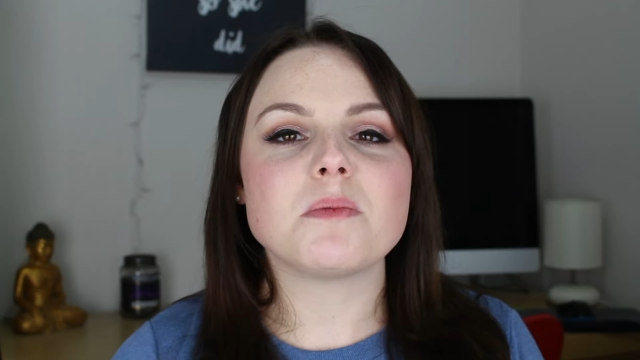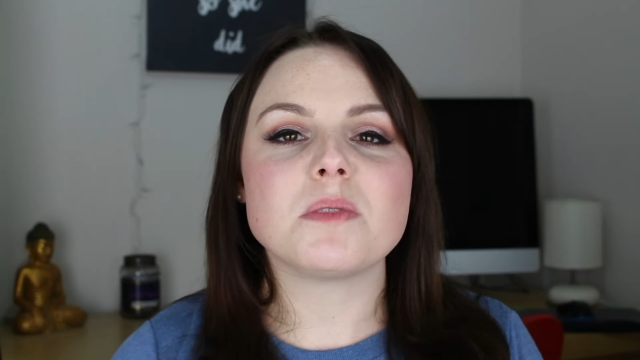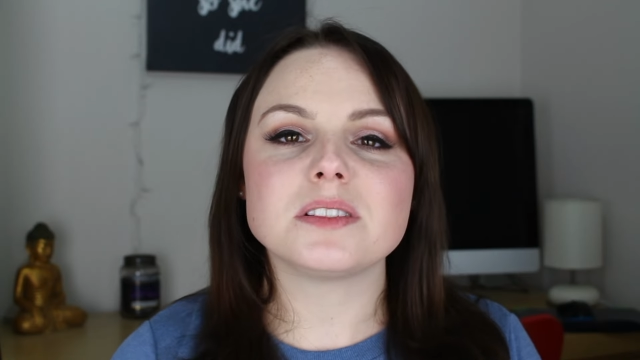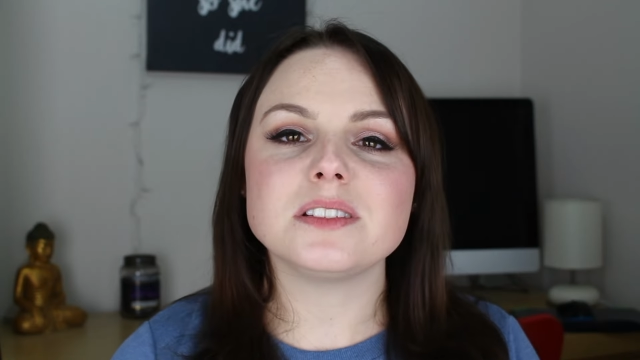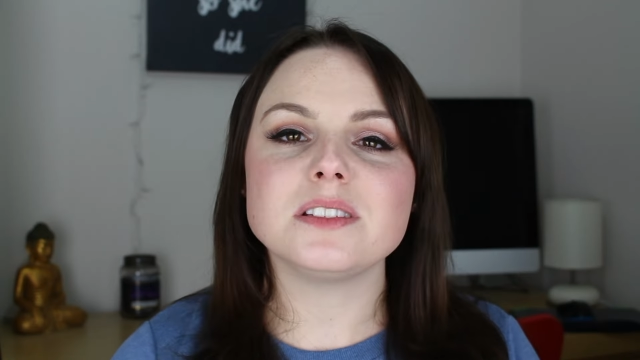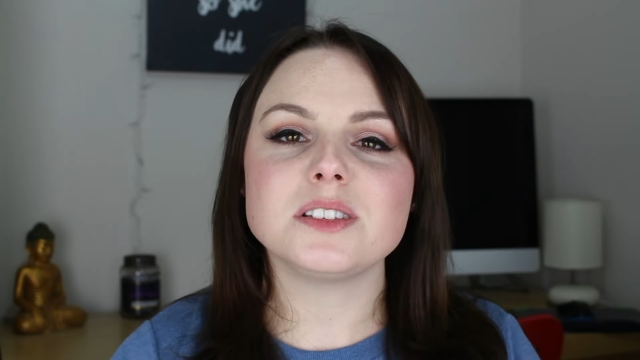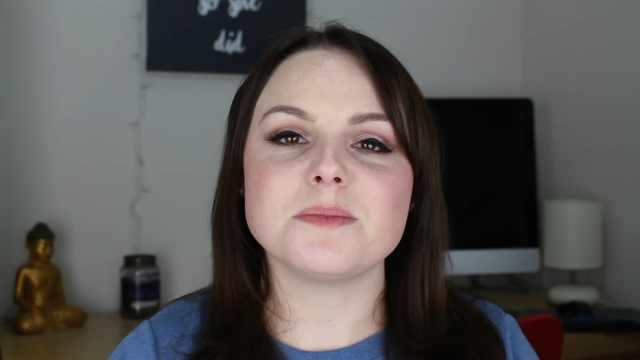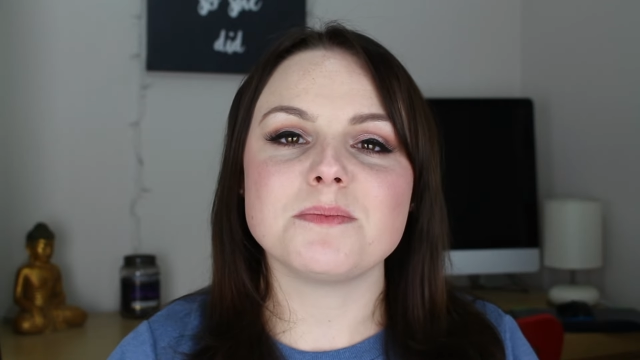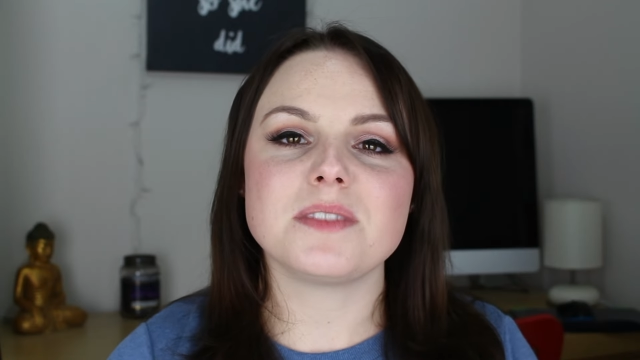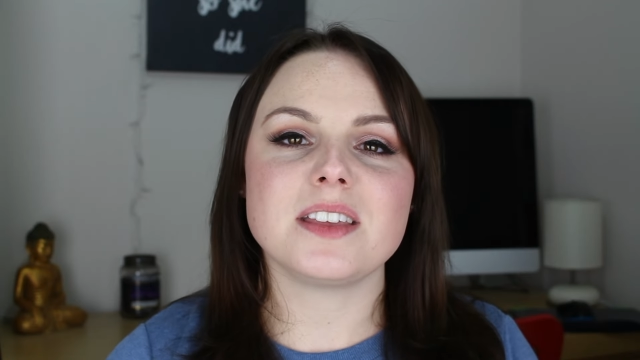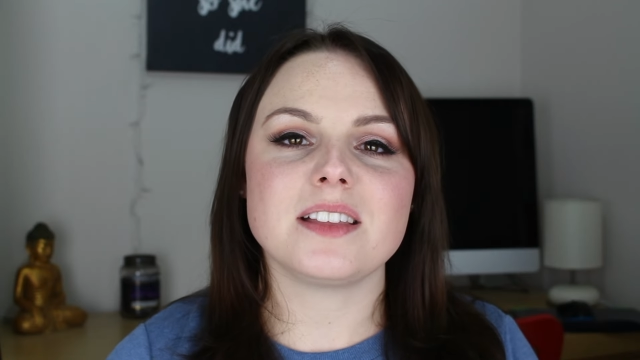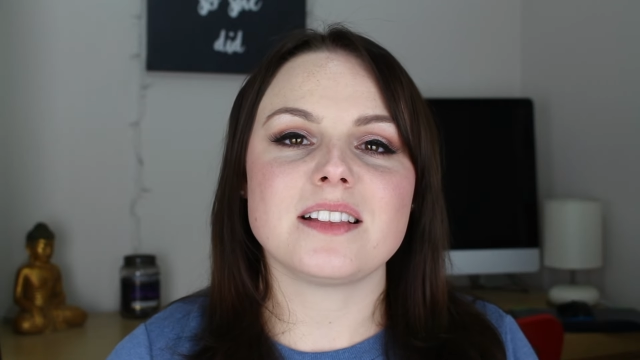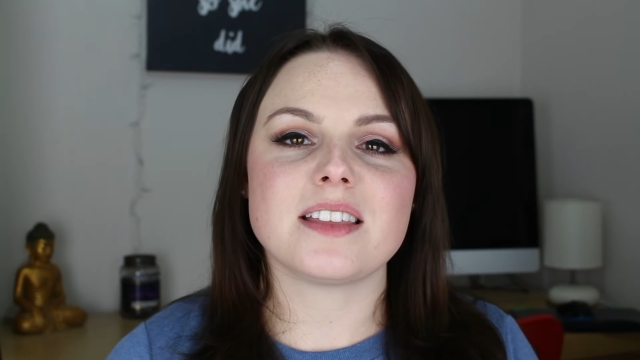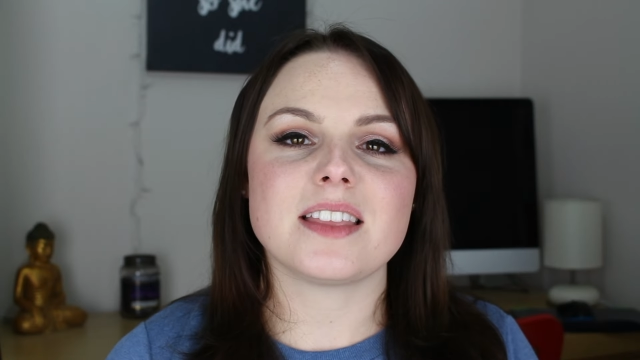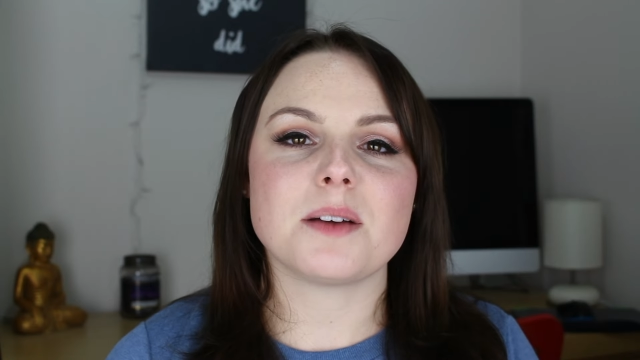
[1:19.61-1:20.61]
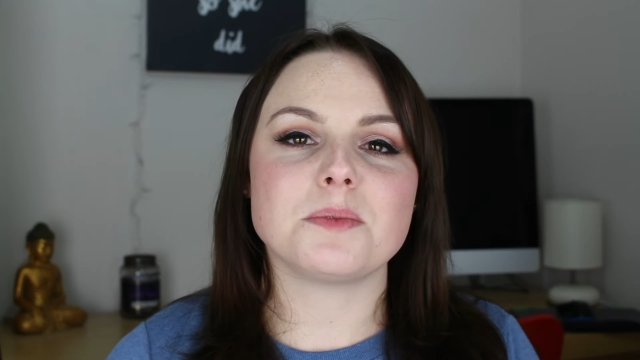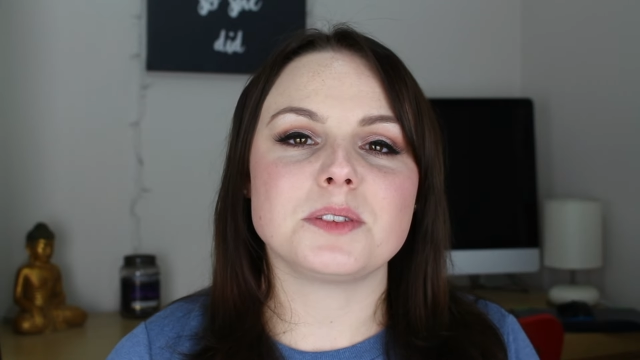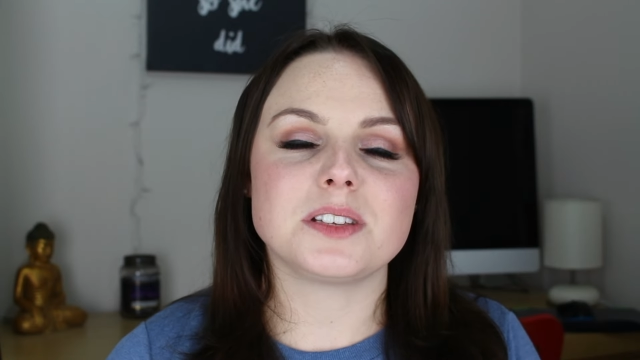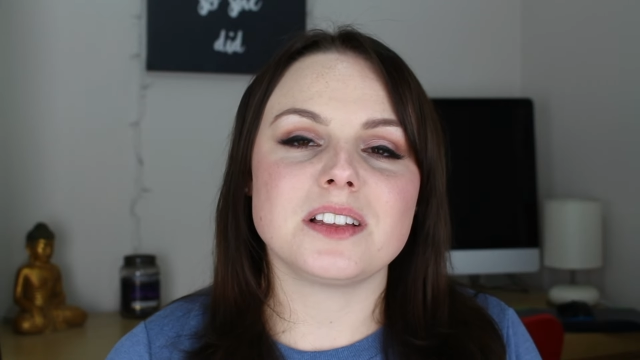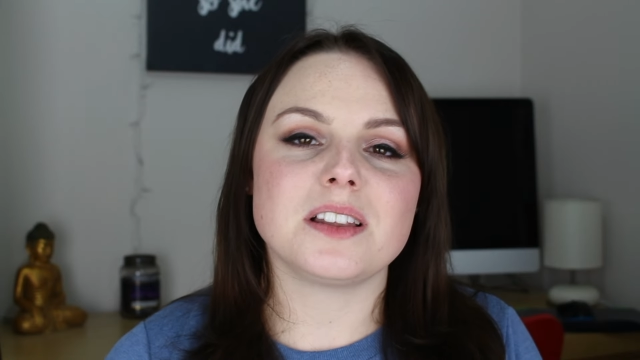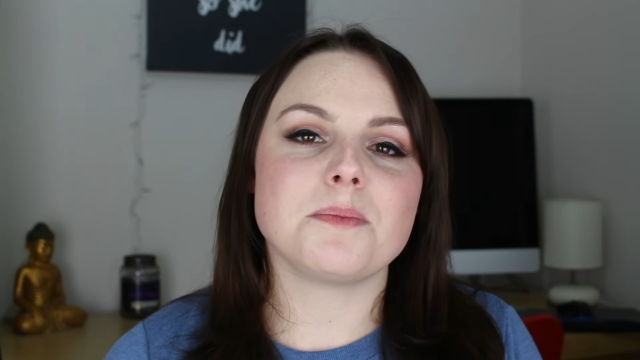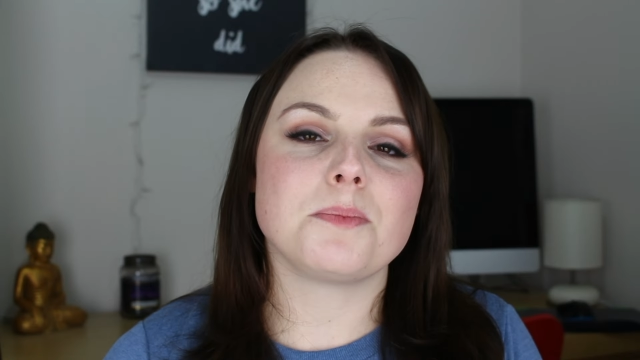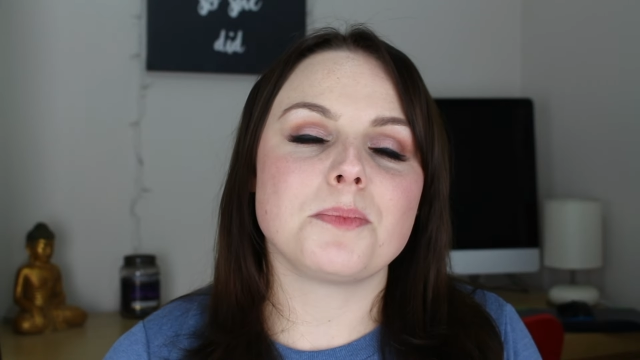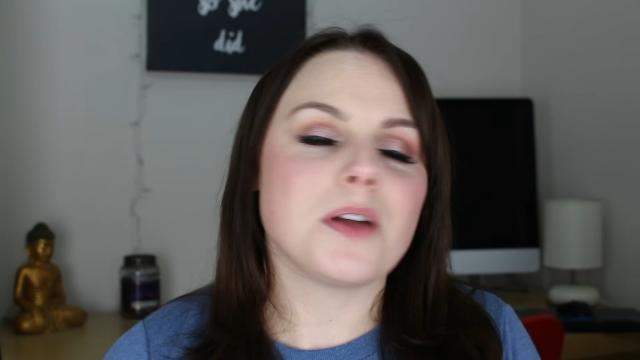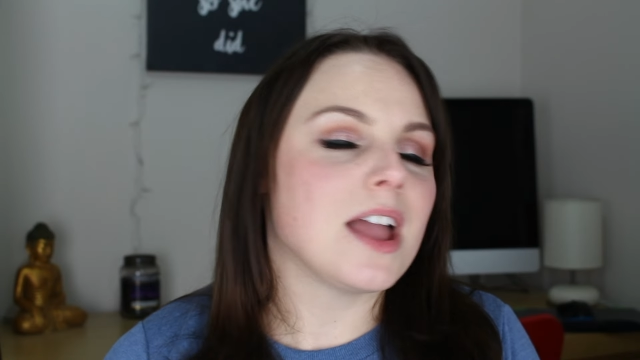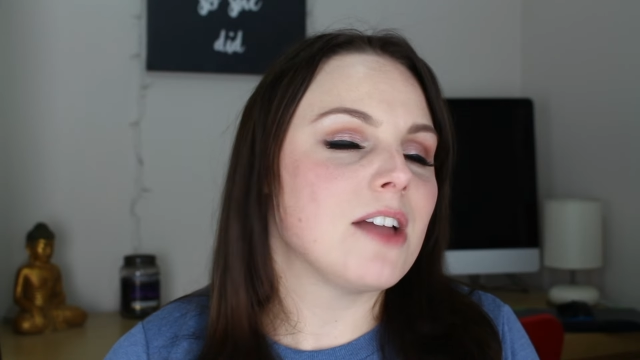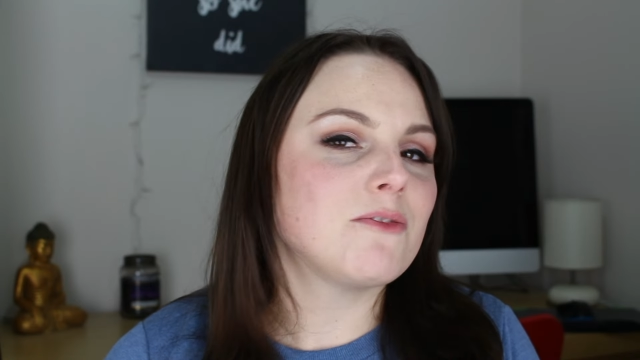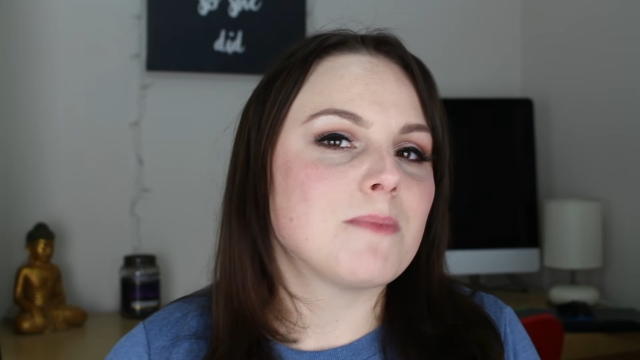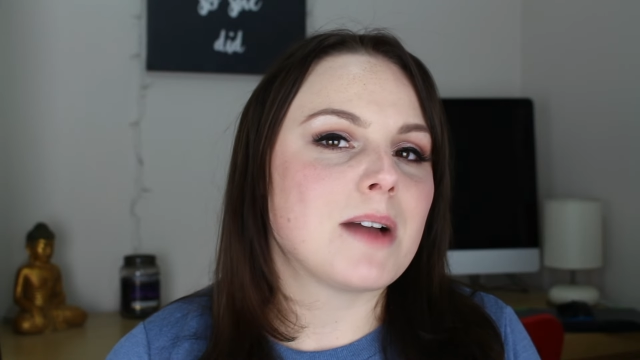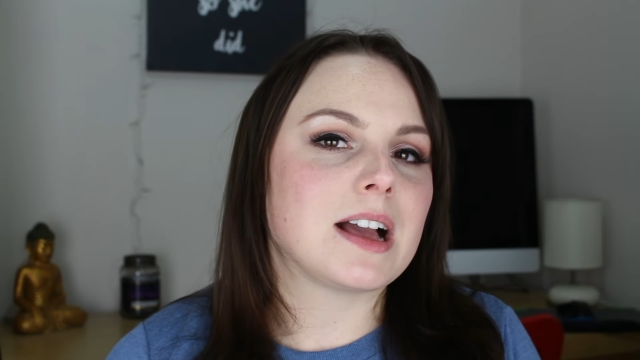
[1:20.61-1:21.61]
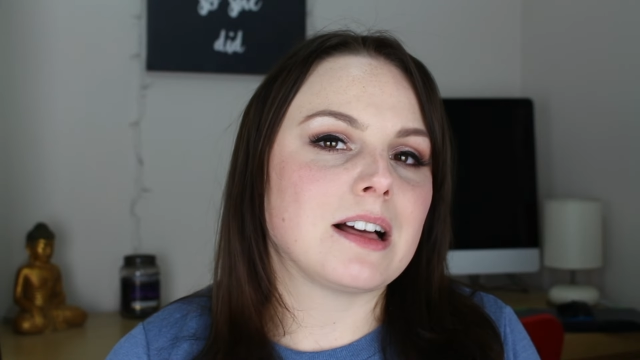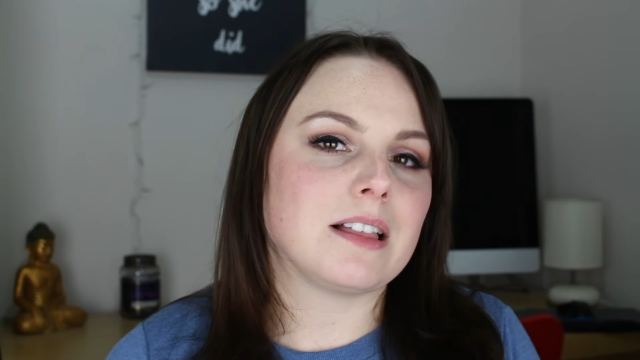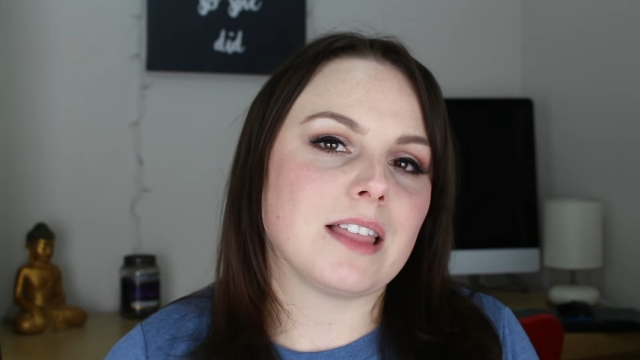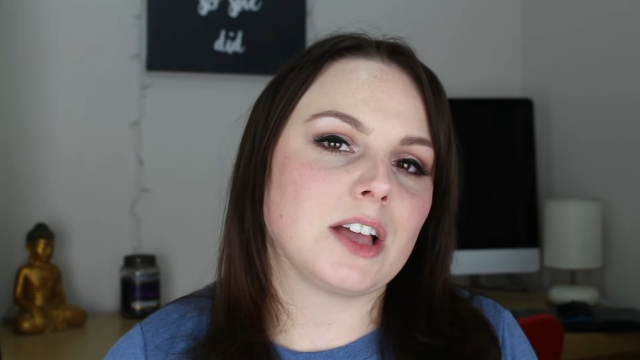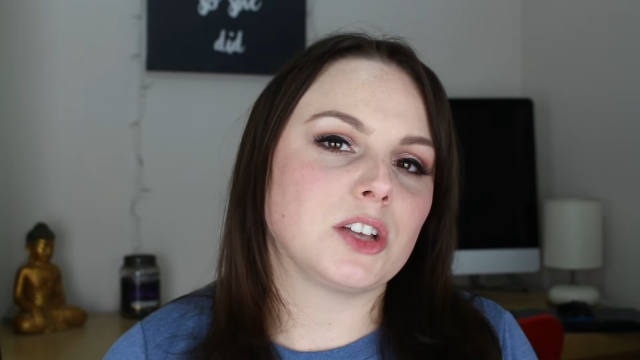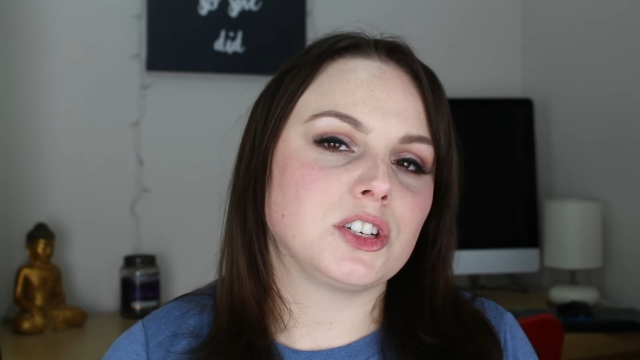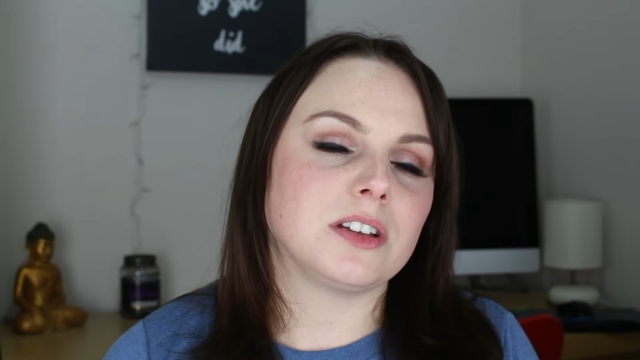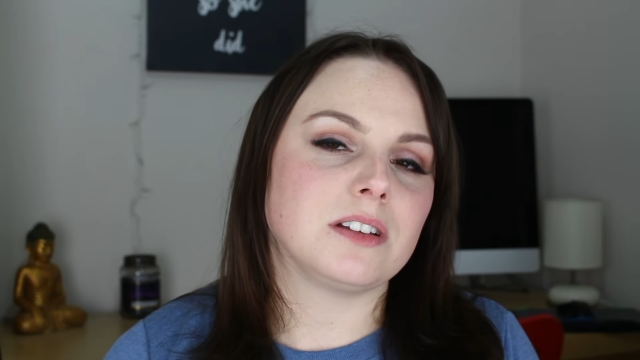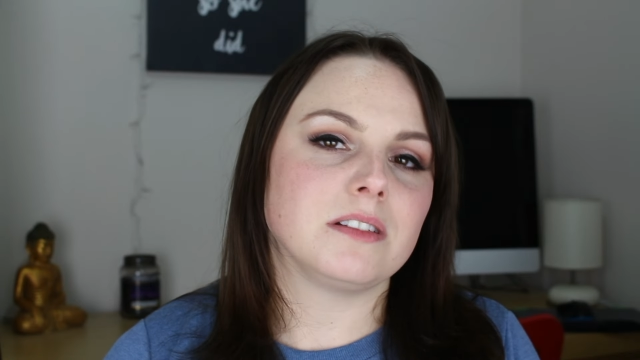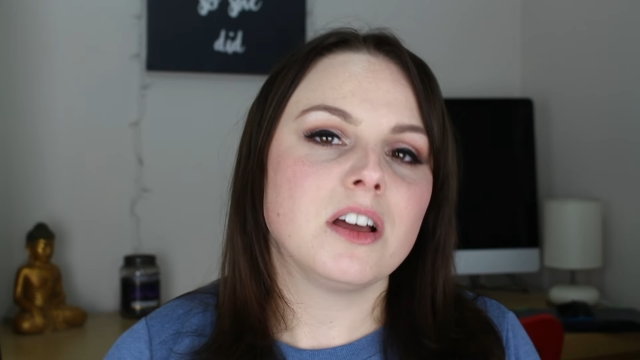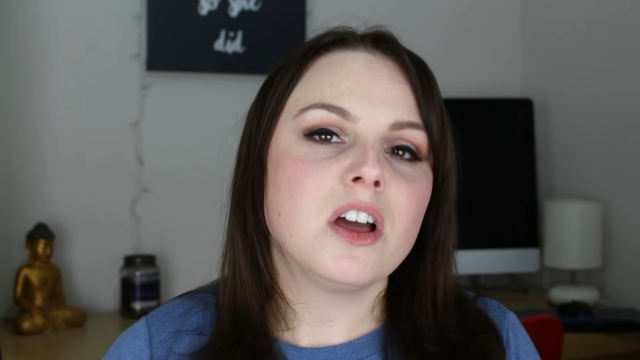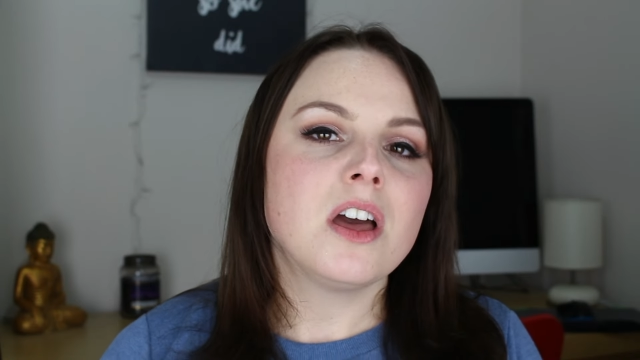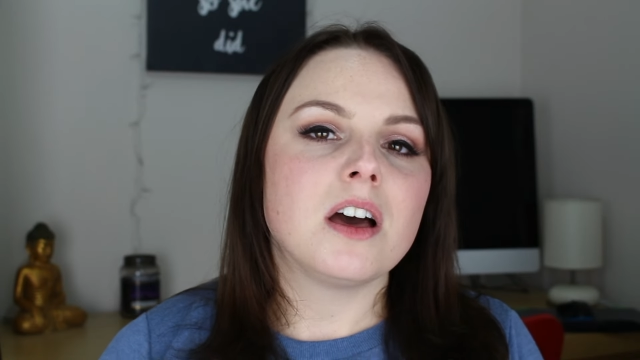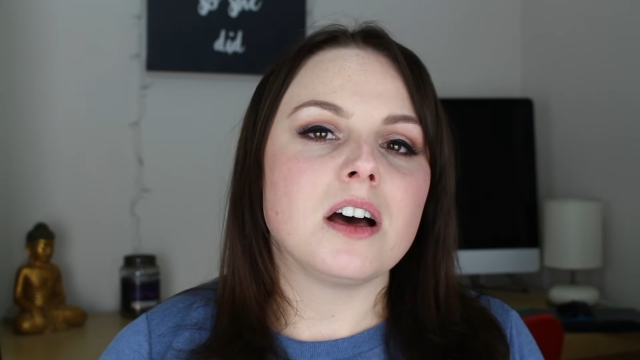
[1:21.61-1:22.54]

wasn't something that was going to brave my collection